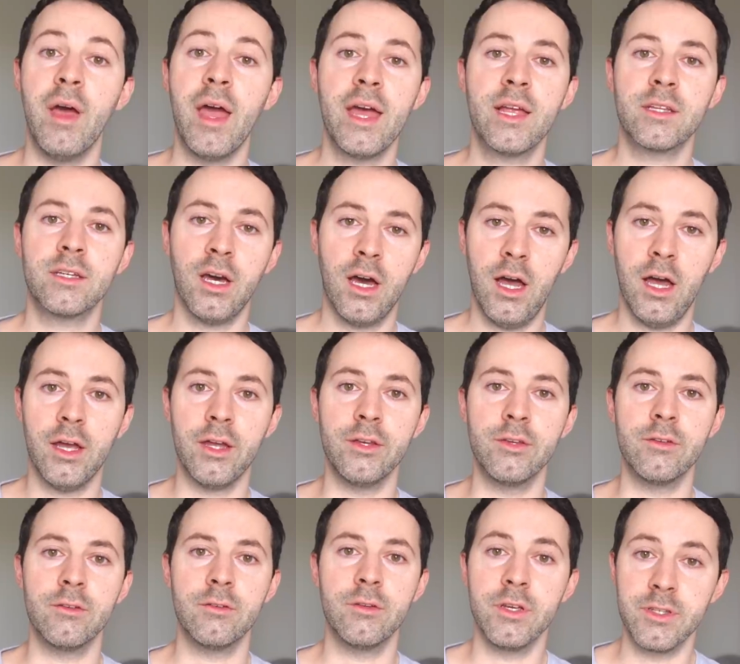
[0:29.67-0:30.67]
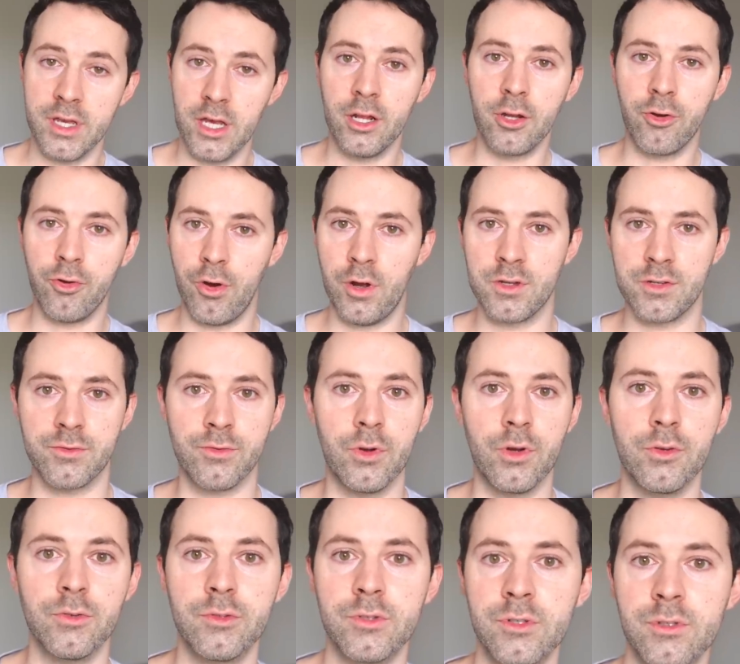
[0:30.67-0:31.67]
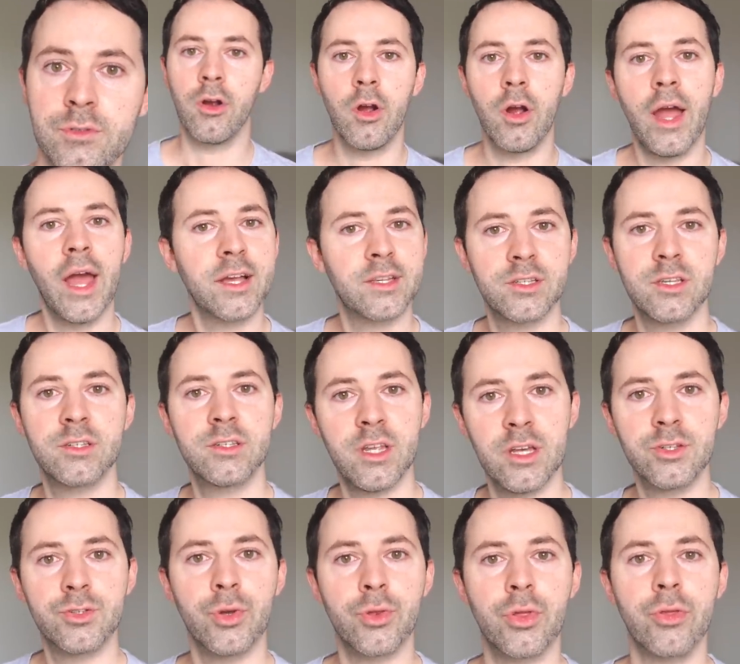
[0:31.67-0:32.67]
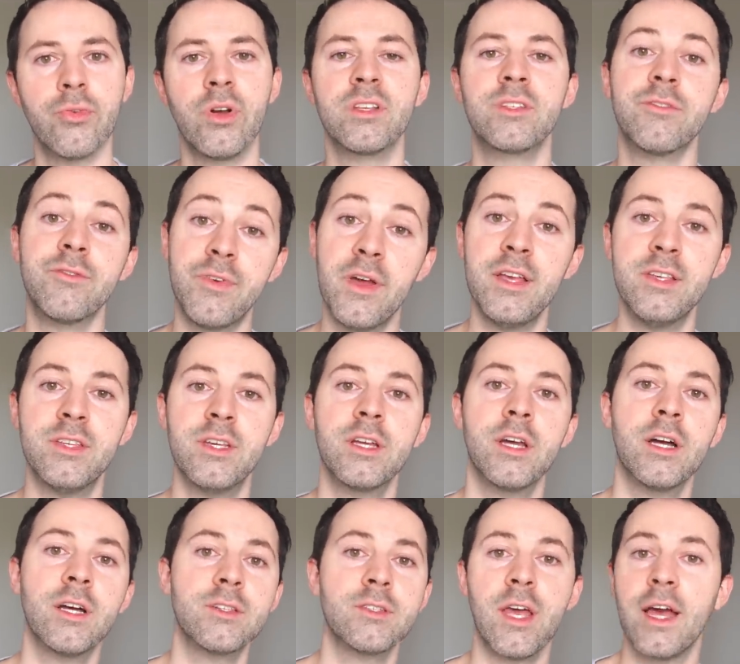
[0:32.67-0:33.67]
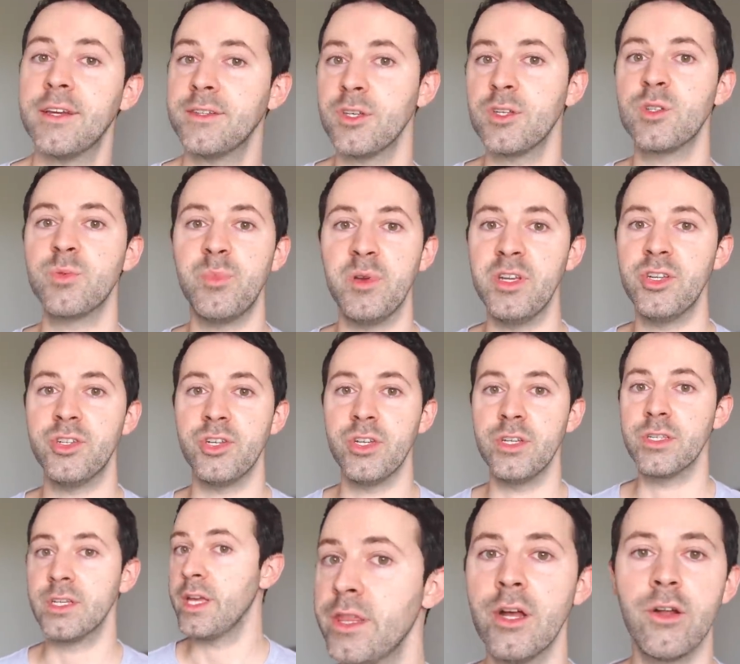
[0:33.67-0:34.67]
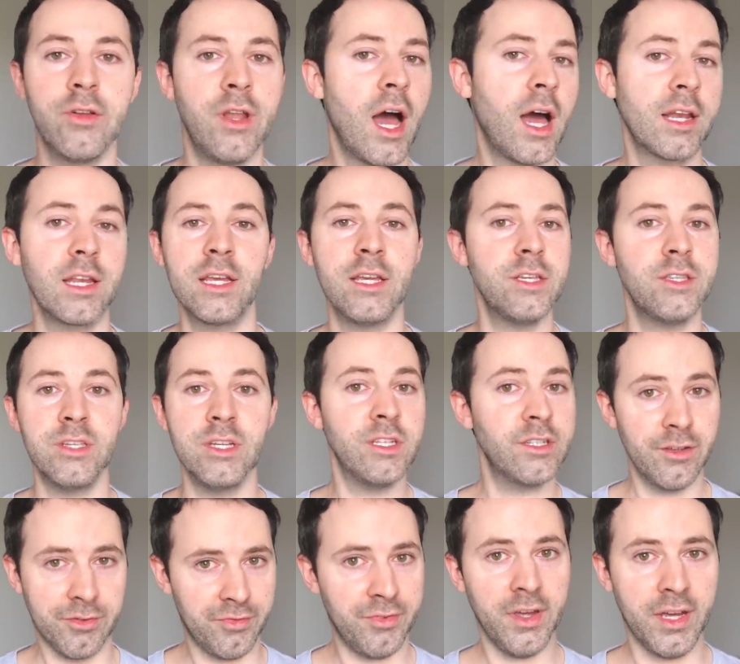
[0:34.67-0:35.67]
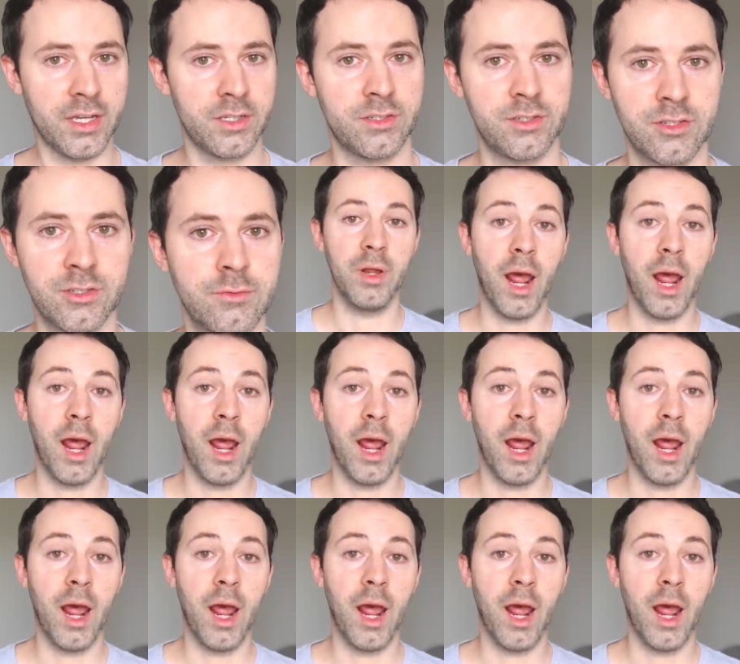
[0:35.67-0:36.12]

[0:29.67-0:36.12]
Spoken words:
Mankind is at a crossroads. There are existential threats facing us as a species, and they're not easy to fix.